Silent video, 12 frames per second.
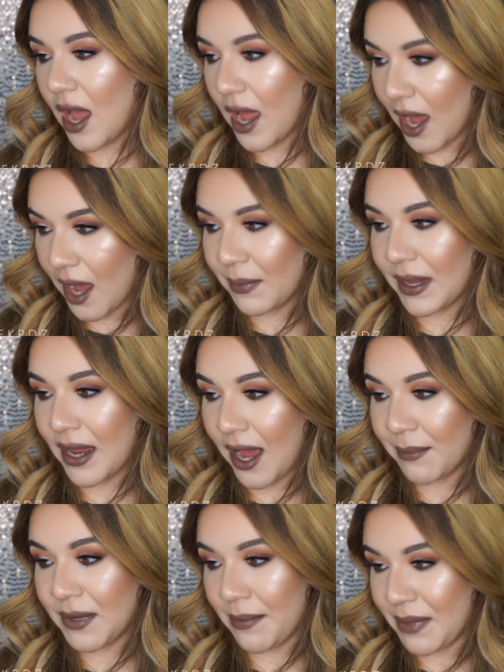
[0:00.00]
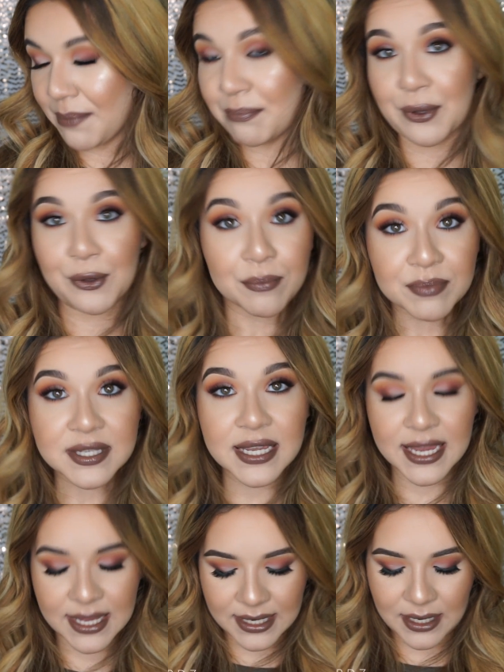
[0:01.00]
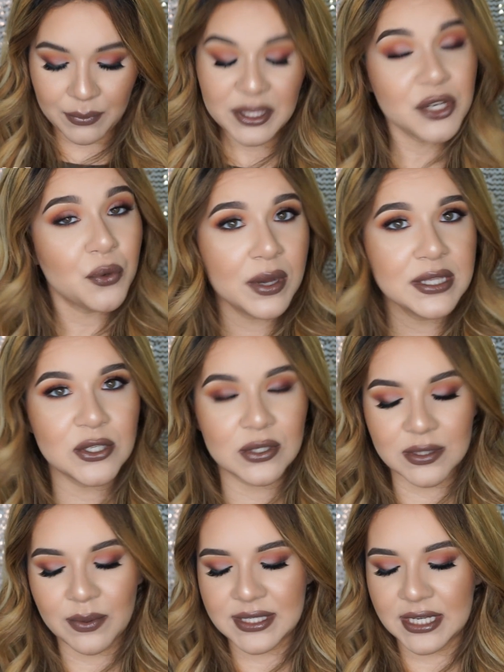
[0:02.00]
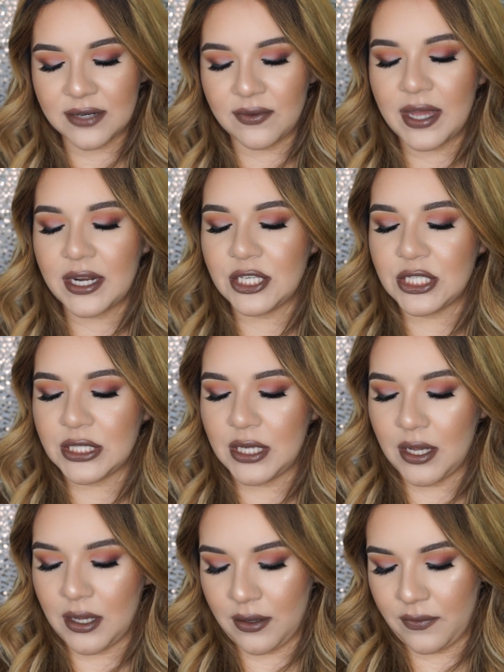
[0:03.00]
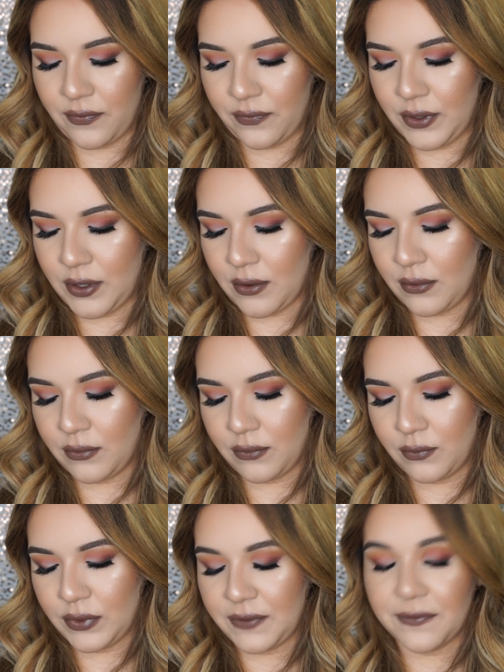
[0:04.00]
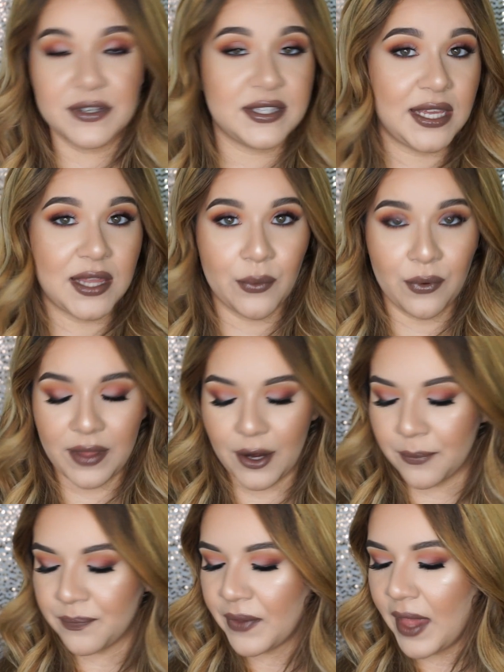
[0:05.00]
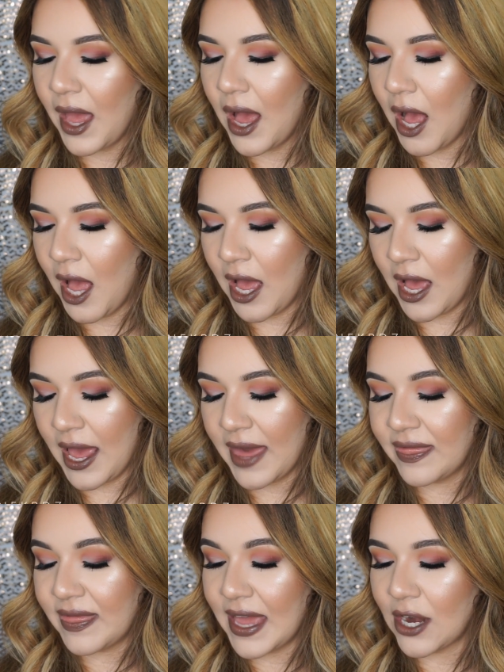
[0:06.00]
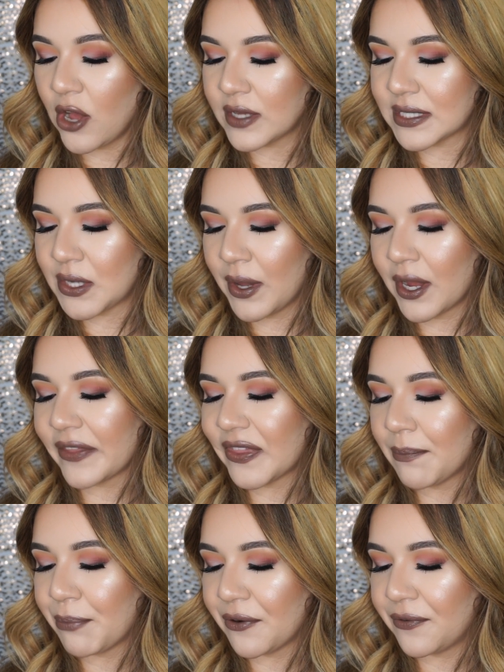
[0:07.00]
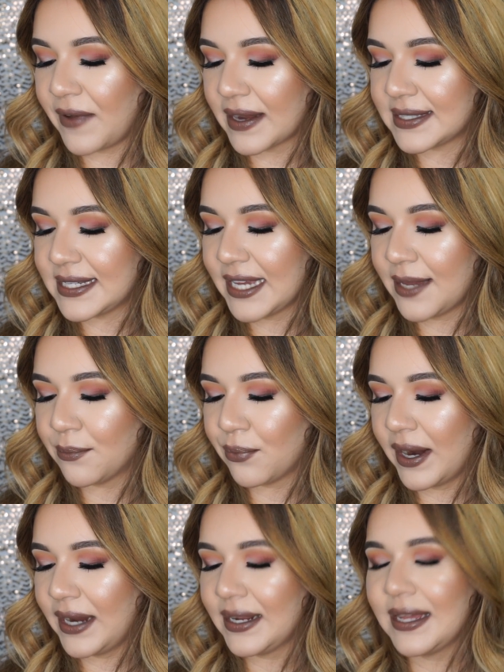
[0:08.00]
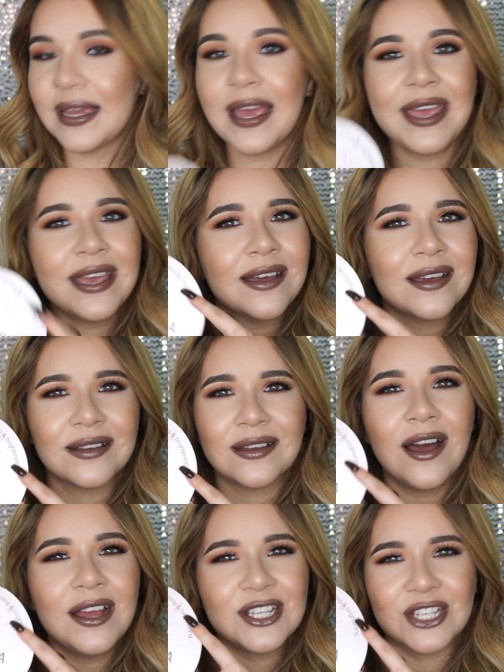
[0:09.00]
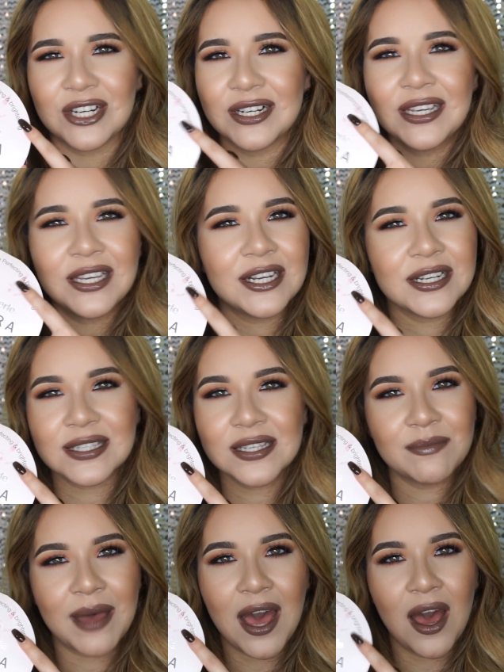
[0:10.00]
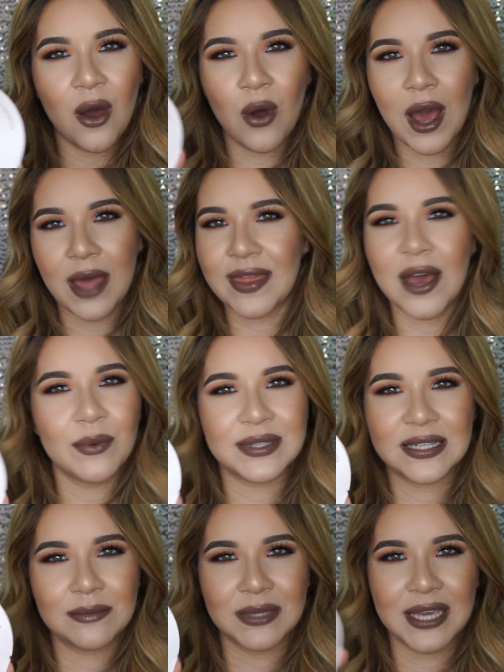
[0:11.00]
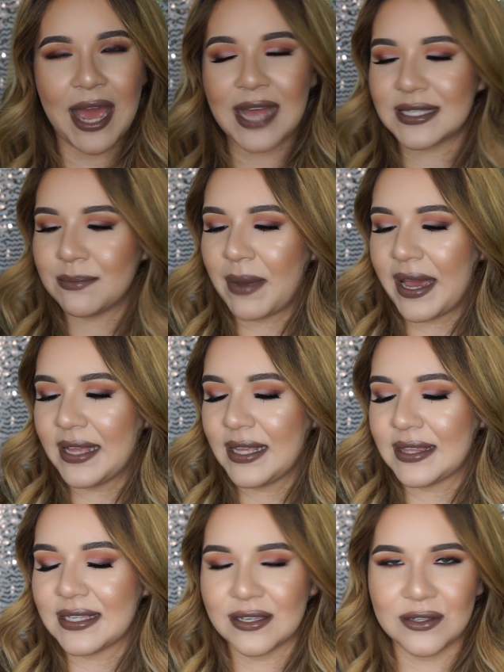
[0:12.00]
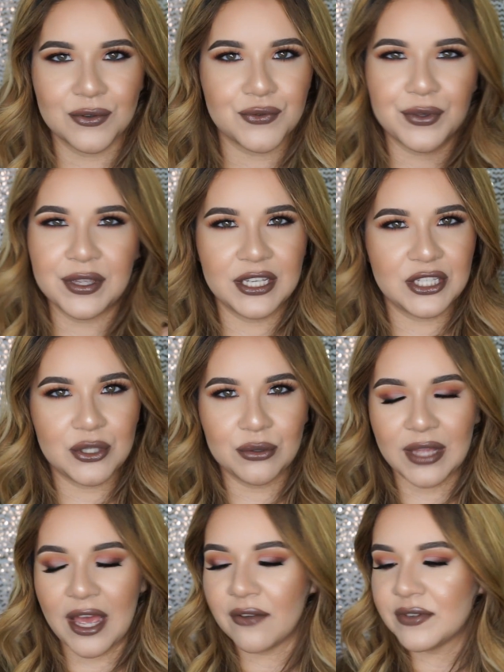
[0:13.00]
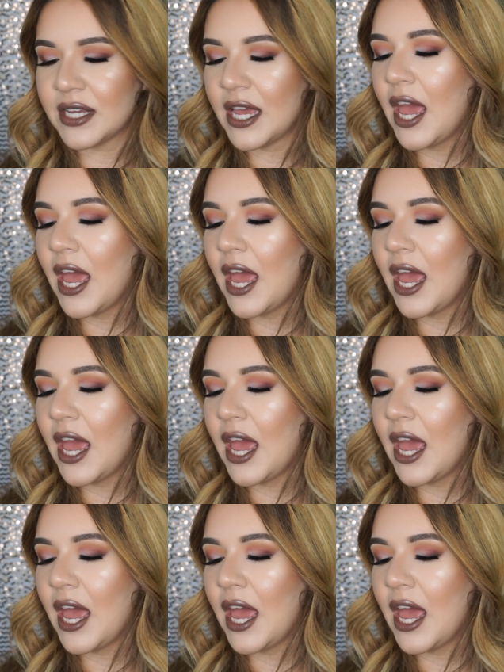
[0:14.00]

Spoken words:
I mean, I'm gonna be pooped, and I really don't want to because I want to take advantage of, you know, the first day that we're there. And then also I got the perfecting and brightening. It got dirty here somehow. That wasn't me. I had to buy it like this because there was only like 2 left.